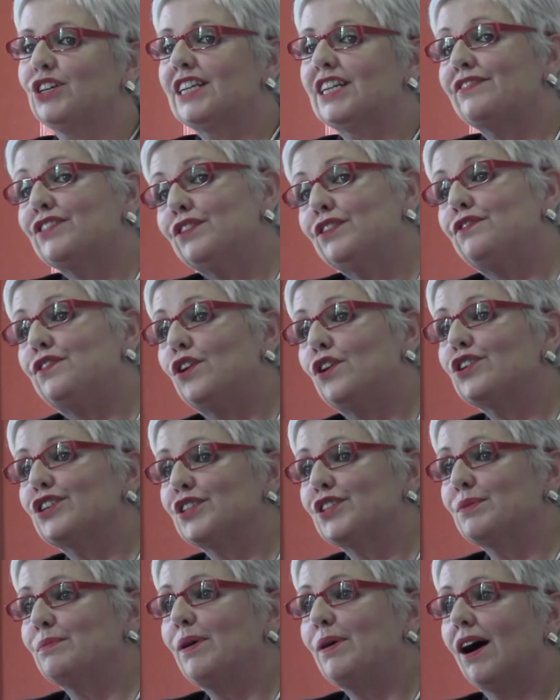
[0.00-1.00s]
when I've got
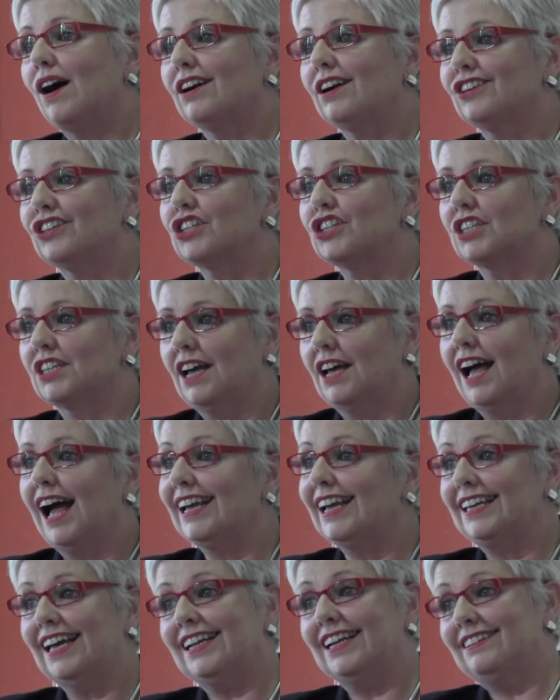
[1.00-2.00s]
folks and partners,
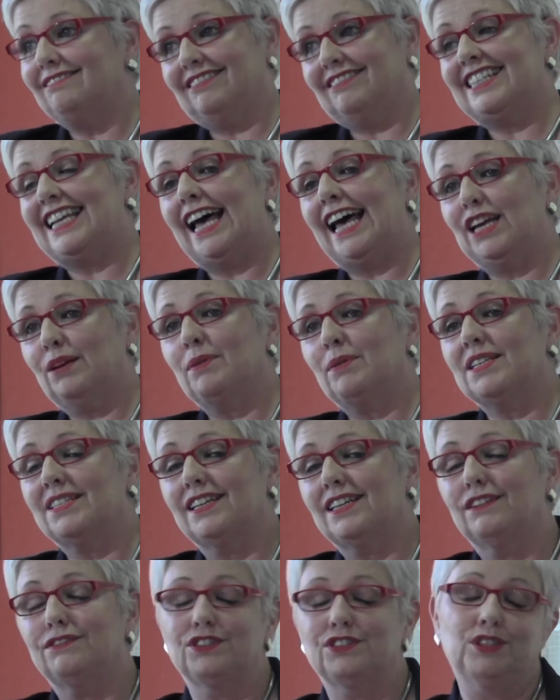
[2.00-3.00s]
I can't sack
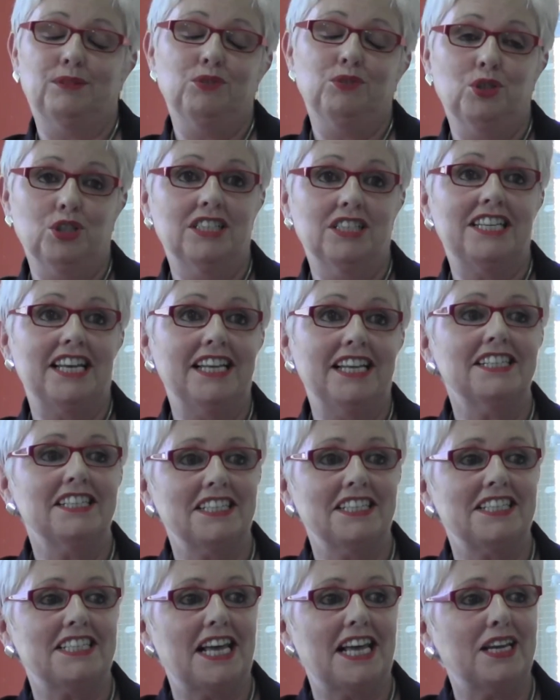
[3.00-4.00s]
myself, or I'm not
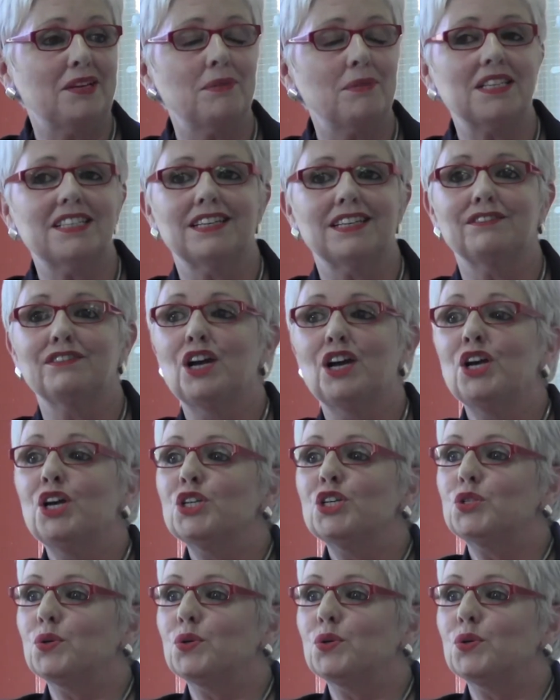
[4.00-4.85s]
intending to sack myself.